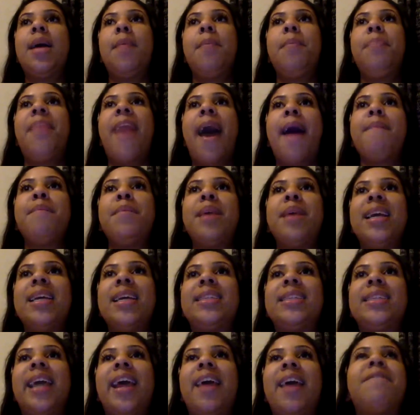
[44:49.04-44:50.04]
that
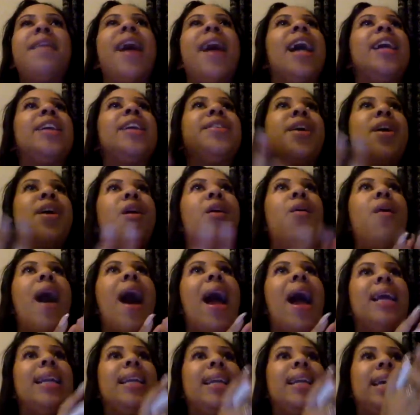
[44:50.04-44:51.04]
means that if I know
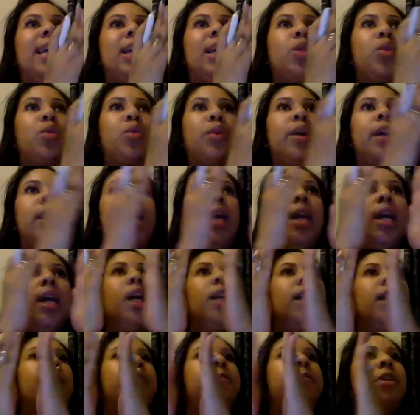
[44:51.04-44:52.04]
I need
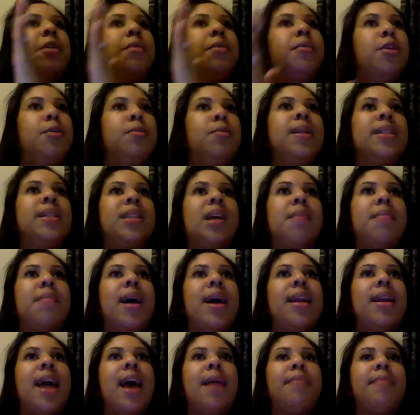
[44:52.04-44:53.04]
three different rubies on
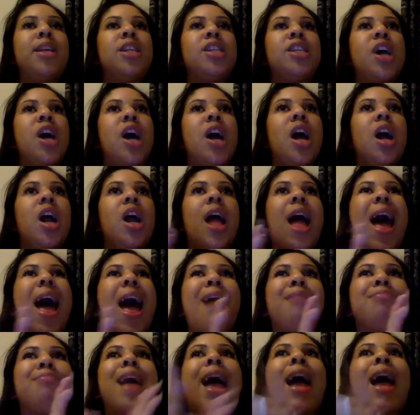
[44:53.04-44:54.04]
my diamond chart,
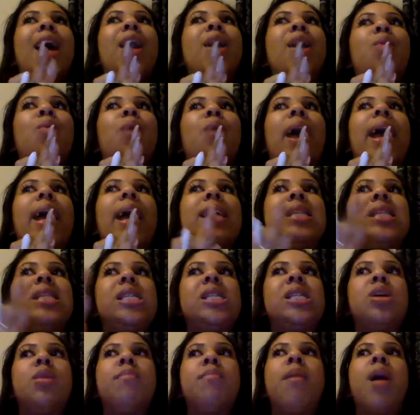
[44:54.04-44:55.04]
I'm not going to wait
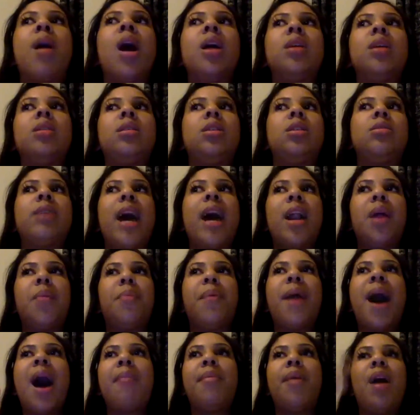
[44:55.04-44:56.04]
until March to try to
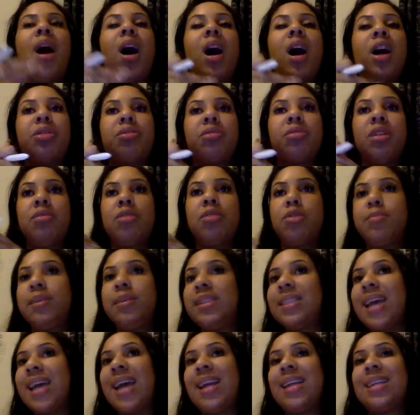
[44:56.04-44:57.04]
pop all three
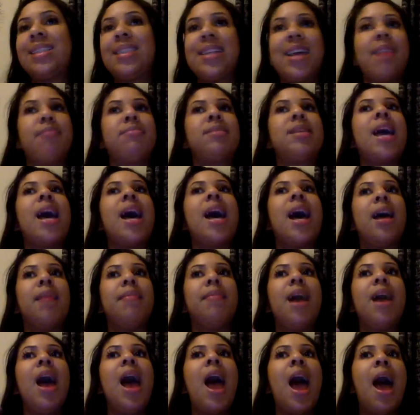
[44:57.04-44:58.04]
rubies at the same
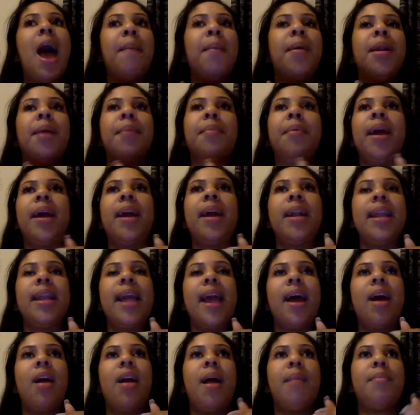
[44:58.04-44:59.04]
time. I'm going to break it
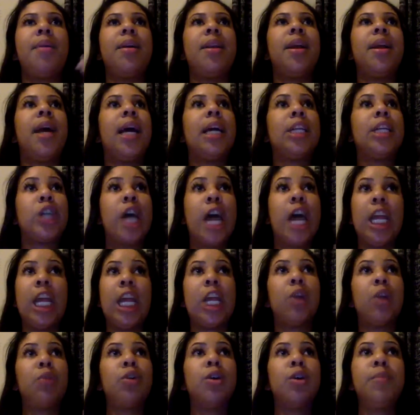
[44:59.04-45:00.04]
down. I'm going to try to
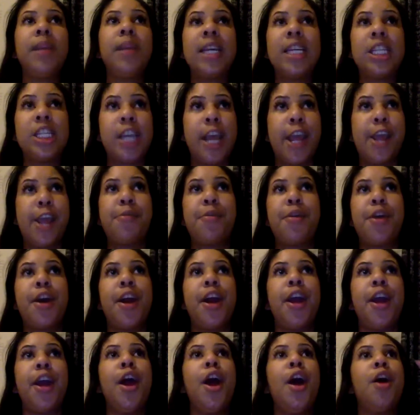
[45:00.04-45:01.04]
get a ruby in
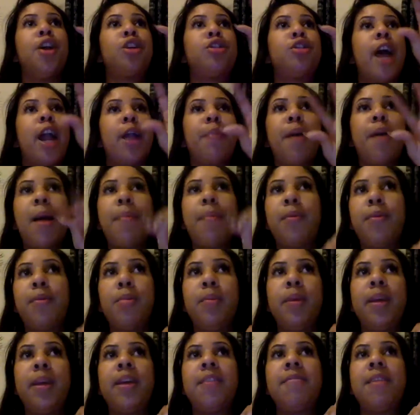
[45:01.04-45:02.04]
January, try to pop a
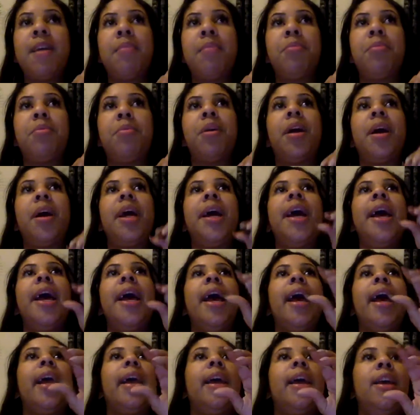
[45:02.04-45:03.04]
ruby in February,
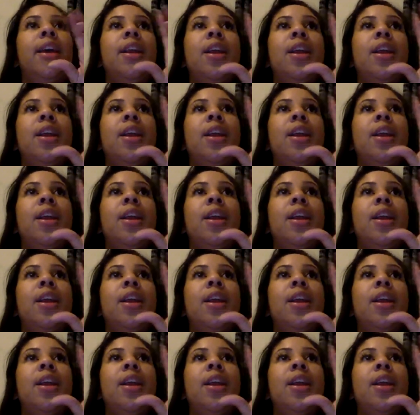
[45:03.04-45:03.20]
you